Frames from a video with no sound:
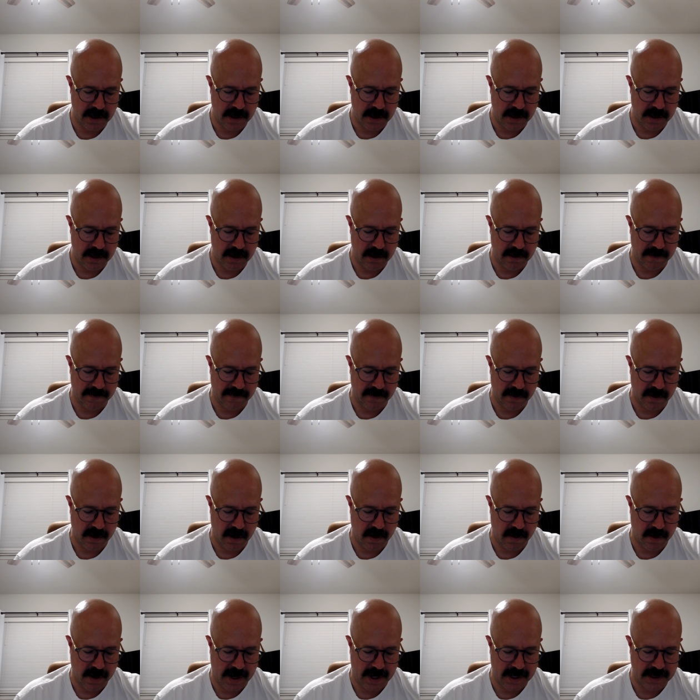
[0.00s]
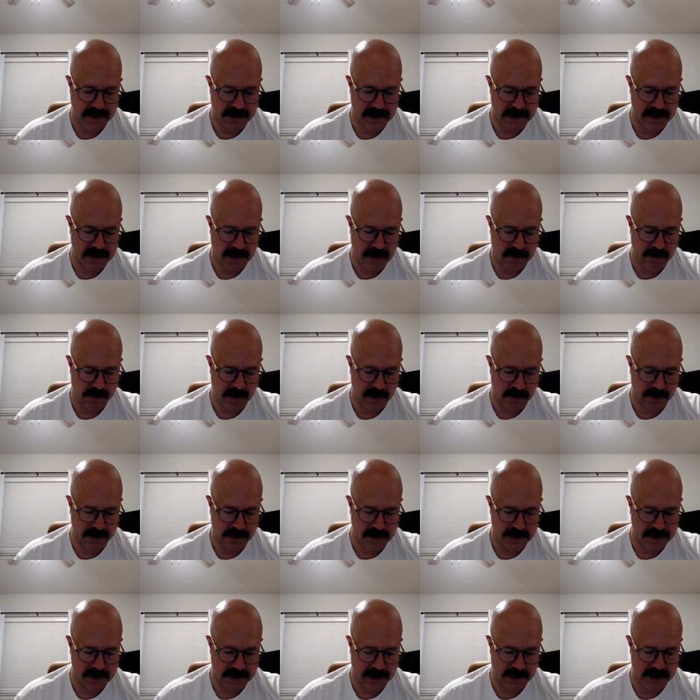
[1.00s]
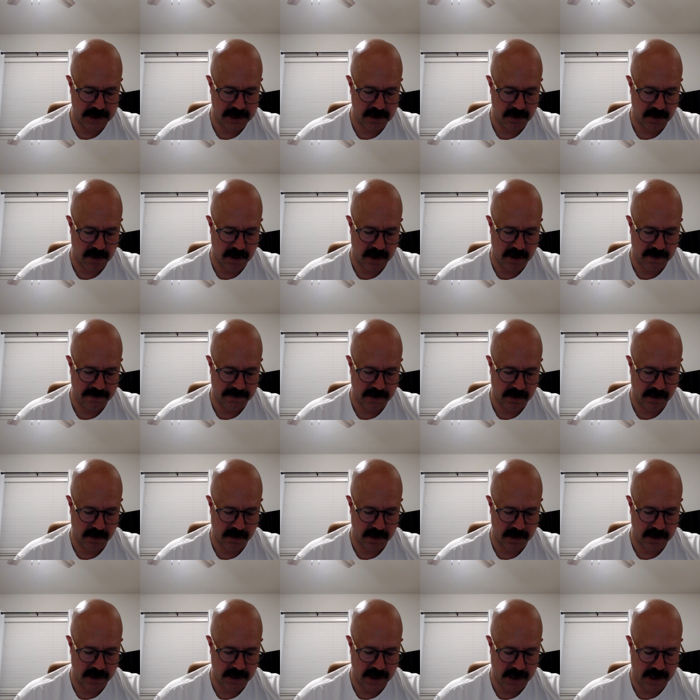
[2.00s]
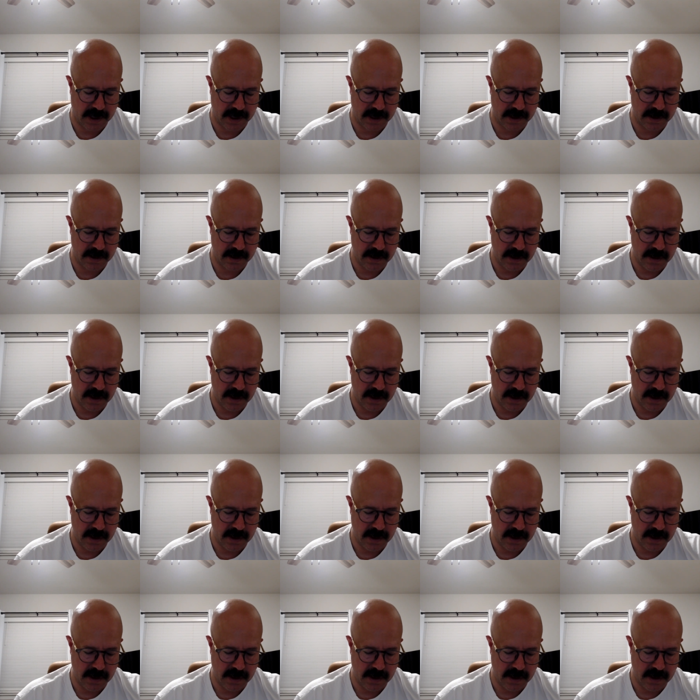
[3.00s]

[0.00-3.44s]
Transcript: Therefore arise and build the sanctuary of the Lord God,